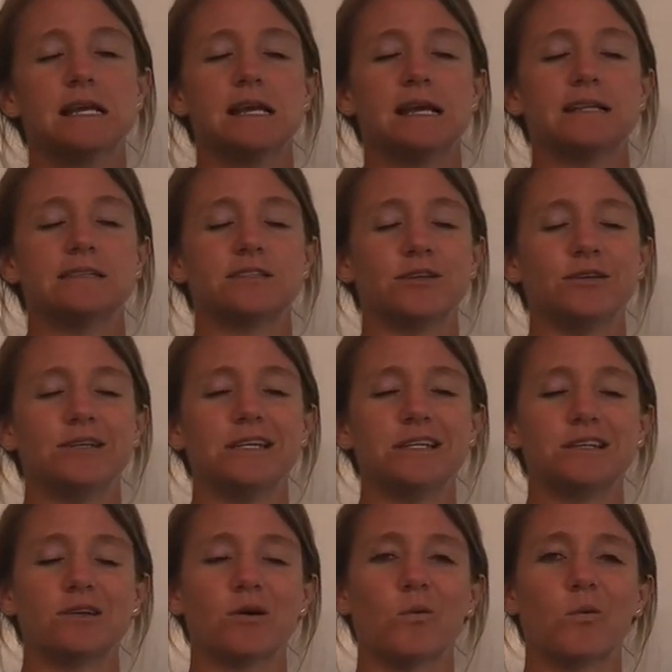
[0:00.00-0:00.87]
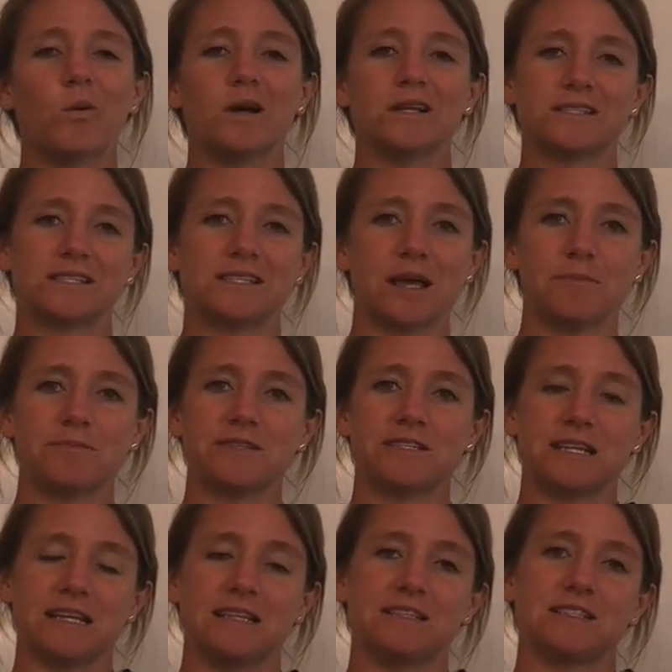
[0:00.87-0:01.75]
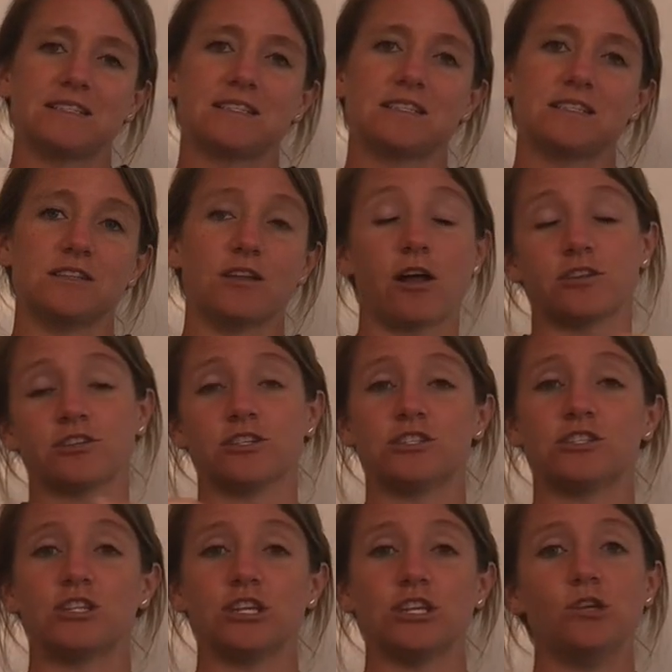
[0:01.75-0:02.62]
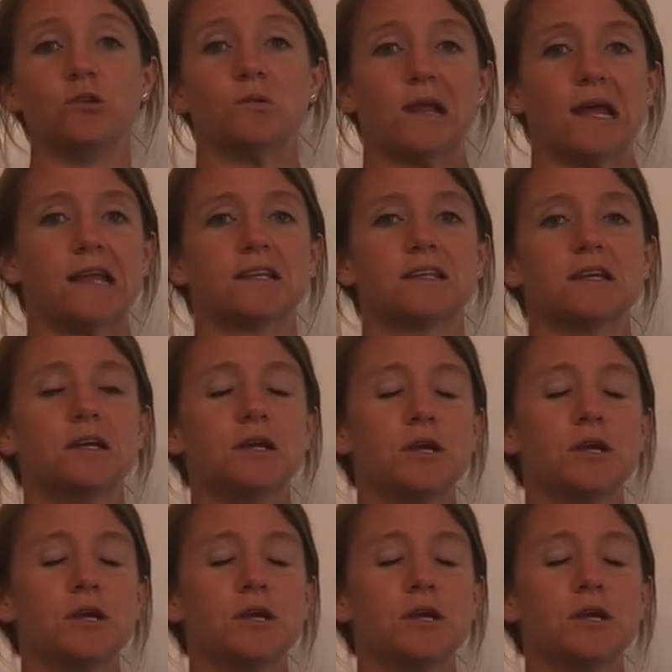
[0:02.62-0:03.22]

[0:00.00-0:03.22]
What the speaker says: And so you need to know what substance, not just the unit.